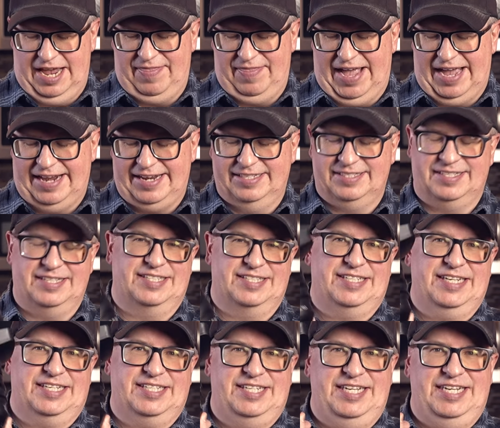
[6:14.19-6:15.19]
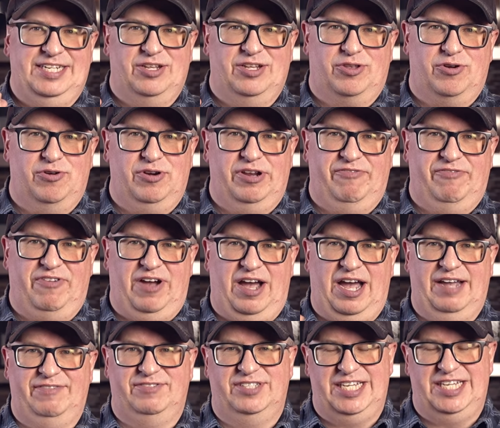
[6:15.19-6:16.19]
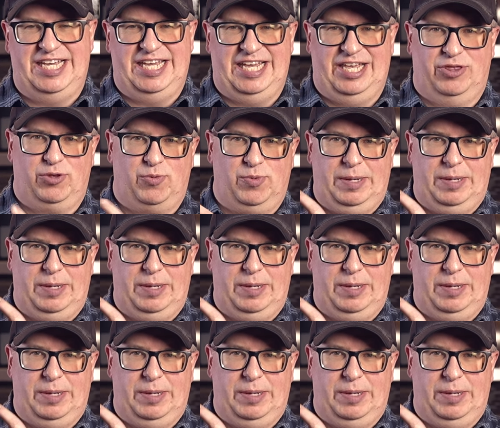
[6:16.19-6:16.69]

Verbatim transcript: And that is the 16-35T